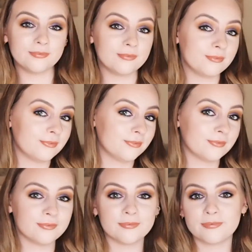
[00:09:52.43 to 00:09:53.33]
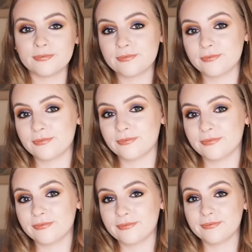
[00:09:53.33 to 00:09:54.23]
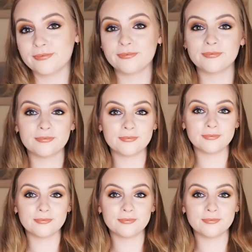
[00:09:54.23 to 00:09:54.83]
But I do really like the makeup.